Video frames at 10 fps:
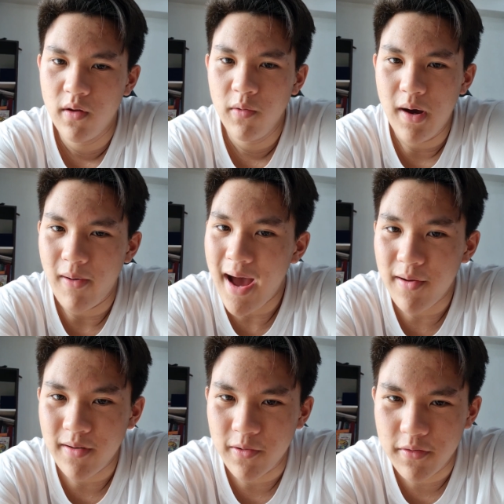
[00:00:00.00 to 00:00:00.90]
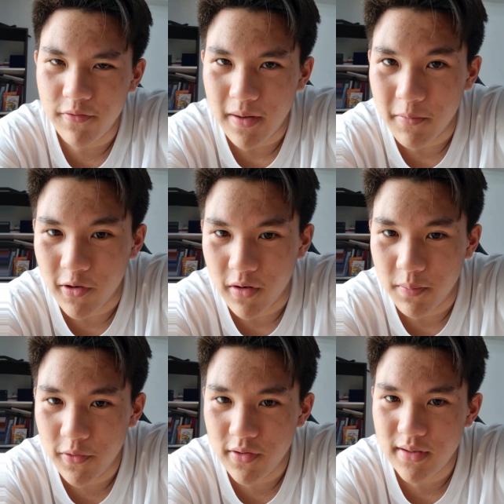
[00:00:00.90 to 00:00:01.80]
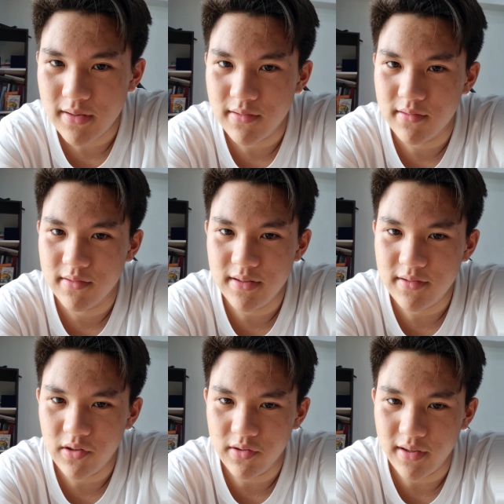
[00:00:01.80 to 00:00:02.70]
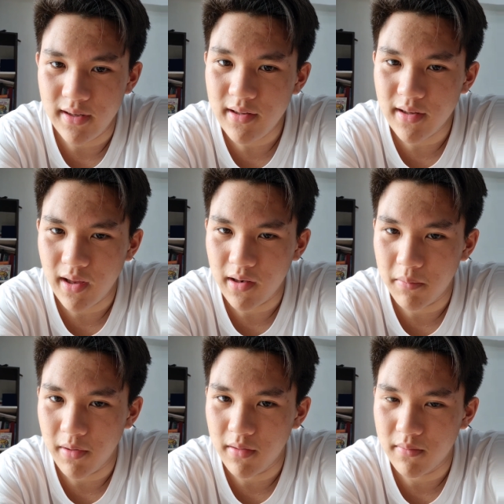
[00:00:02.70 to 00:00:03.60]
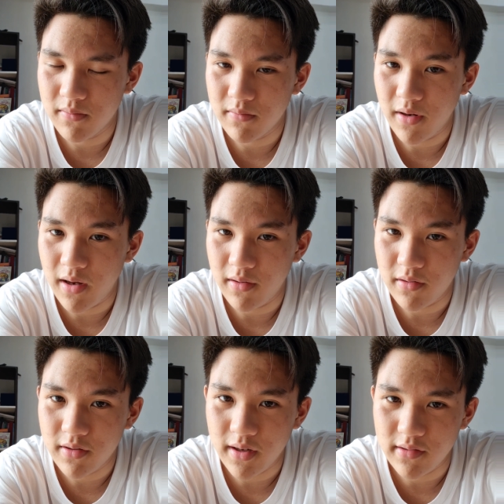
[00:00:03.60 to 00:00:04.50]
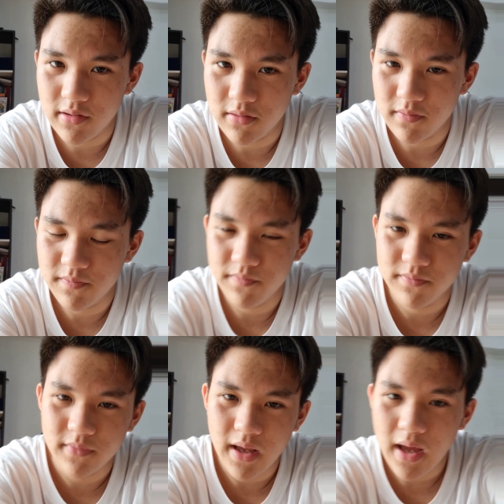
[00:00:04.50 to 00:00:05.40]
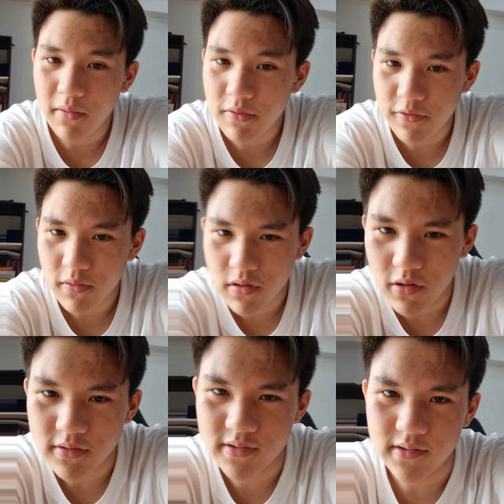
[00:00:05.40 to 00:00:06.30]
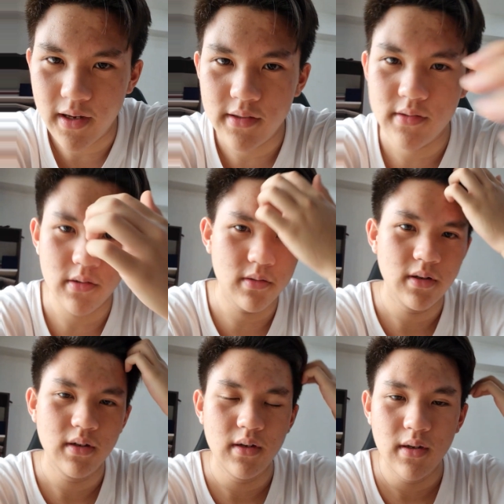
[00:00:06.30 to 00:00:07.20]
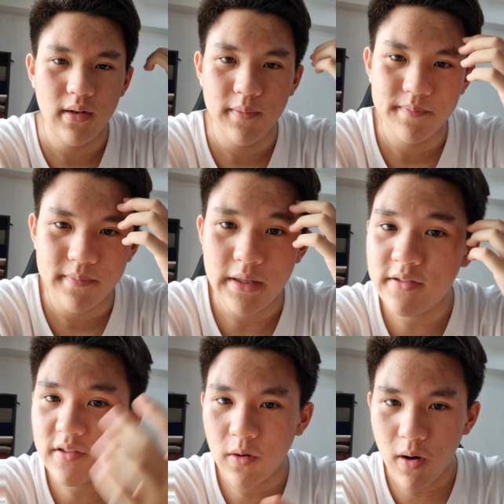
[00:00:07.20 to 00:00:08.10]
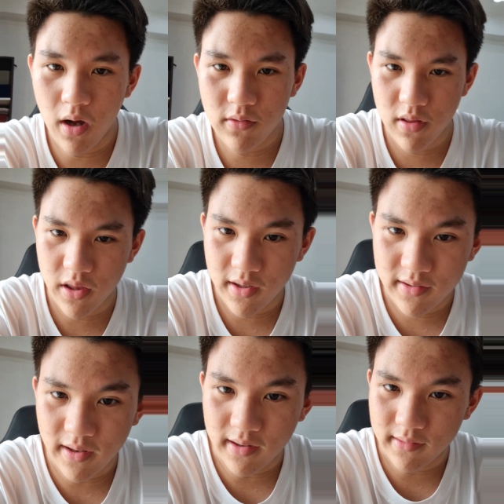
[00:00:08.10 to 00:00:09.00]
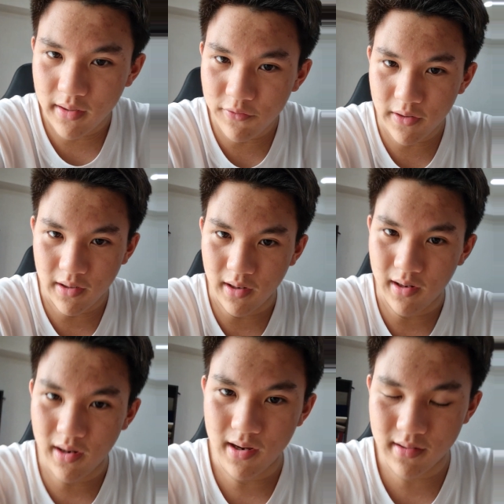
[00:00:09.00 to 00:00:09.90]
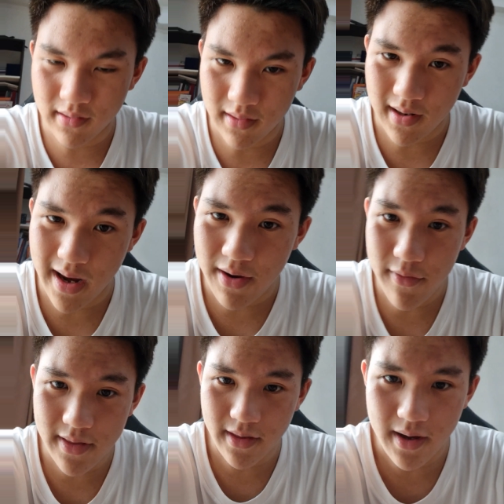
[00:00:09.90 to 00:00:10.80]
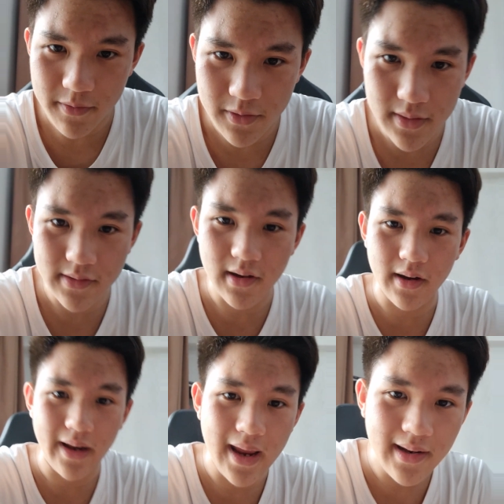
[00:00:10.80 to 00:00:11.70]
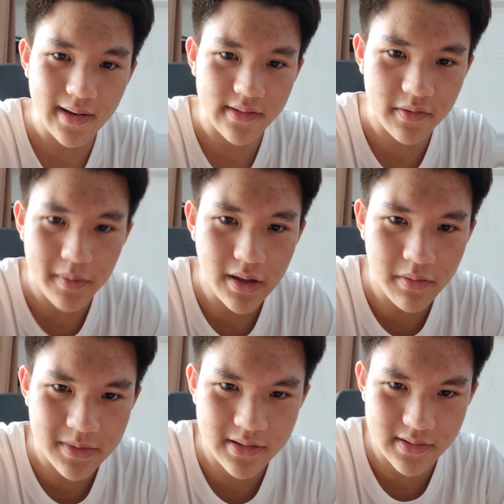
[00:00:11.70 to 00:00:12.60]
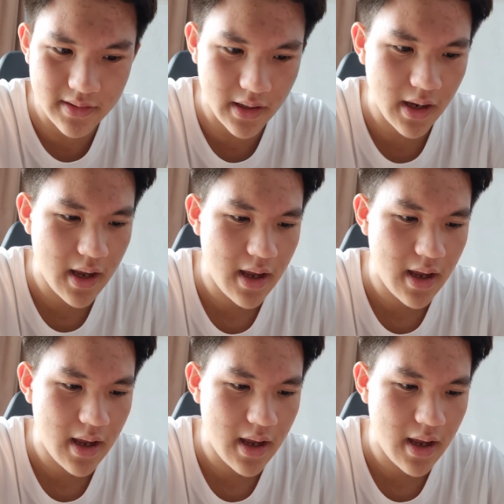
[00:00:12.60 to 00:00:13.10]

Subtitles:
Well, I don't know if I'm gonna put this on the internet, but like, okay, so I have a few thoughts, right? So it's so hard to think scientifically. Like every time you design any experiments, like